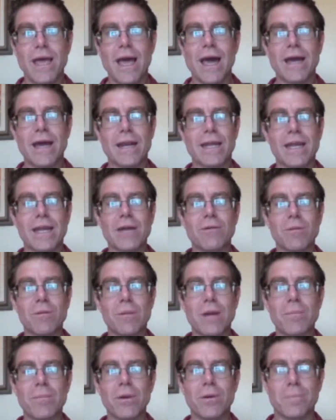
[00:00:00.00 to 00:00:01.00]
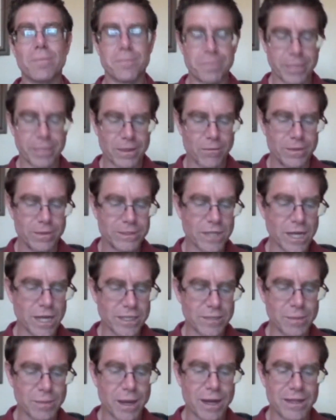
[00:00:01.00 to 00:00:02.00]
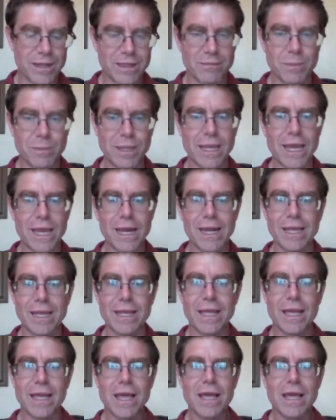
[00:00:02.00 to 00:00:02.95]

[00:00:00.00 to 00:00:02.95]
And again, remember, we talked about at the beginning,